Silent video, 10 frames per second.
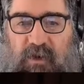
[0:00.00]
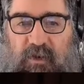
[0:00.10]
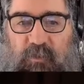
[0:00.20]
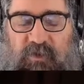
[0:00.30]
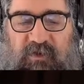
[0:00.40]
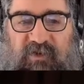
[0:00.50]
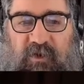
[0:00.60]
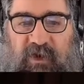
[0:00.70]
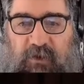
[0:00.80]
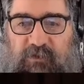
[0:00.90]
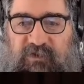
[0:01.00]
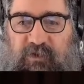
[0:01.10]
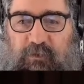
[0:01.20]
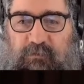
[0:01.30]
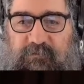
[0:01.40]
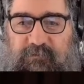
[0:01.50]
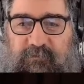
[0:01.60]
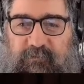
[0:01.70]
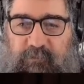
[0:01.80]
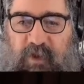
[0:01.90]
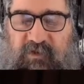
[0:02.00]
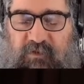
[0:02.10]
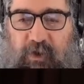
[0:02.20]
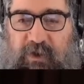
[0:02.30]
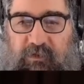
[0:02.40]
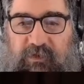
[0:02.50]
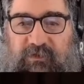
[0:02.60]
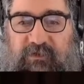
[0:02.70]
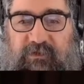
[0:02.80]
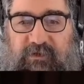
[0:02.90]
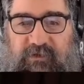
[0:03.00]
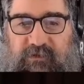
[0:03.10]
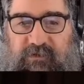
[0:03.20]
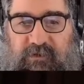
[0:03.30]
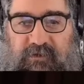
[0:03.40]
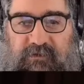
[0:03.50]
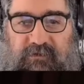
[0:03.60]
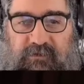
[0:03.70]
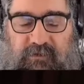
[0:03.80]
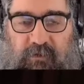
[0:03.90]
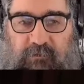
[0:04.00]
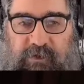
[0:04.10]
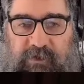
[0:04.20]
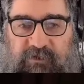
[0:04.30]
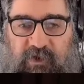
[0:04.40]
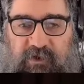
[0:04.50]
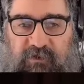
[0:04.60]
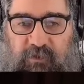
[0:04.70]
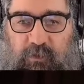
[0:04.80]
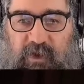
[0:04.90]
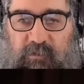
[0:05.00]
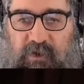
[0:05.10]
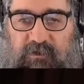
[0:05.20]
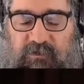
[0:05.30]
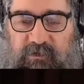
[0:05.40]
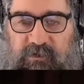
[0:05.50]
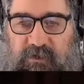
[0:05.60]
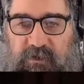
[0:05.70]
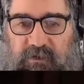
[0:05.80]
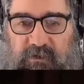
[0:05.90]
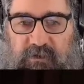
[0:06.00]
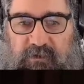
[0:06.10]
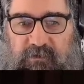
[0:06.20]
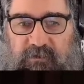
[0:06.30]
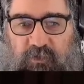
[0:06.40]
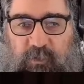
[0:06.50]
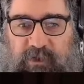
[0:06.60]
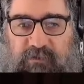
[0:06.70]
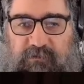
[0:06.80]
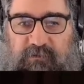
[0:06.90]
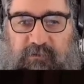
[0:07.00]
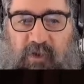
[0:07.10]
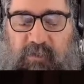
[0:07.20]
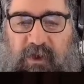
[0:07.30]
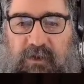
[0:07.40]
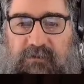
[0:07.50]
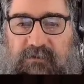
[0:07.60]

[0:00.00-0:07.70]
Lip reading: But this area is still much like this. It's not really changed all that much. It's a little bit grubbier.